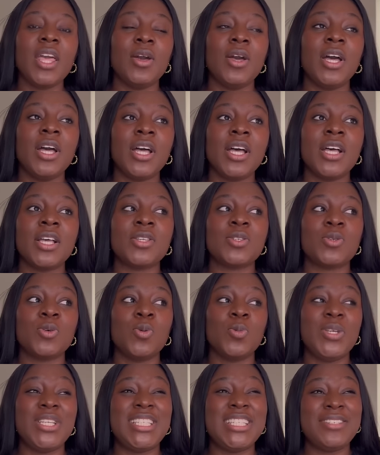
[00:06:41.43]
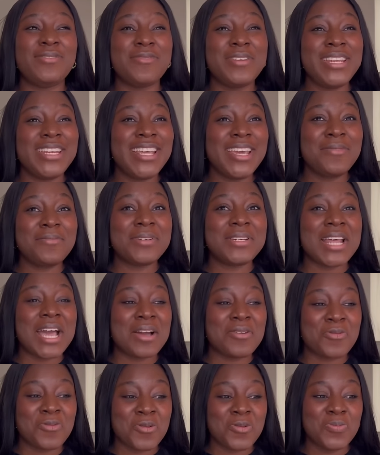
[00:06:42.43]
Uh, so we renamed
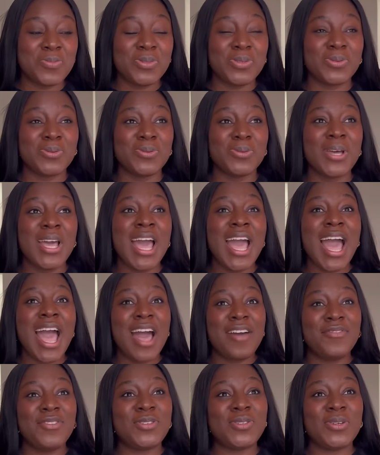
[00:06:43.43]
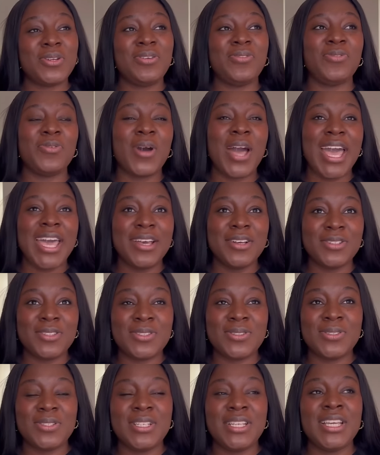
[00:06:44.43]
that group to Have You Studied for
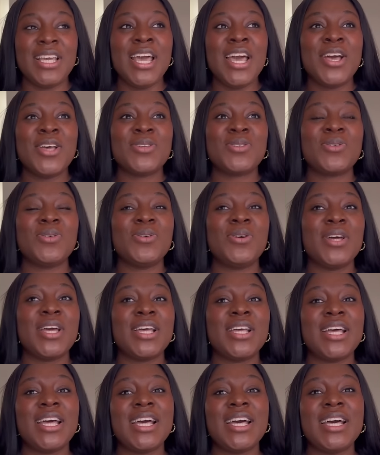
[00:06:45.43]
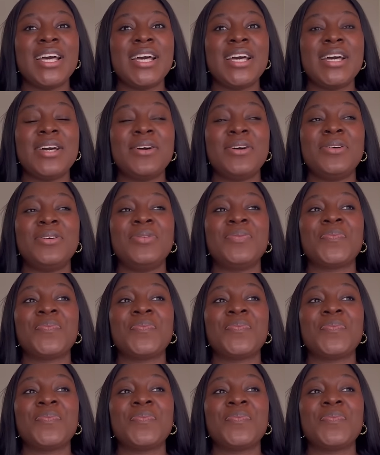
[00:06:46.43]
IELTS Today? So uh,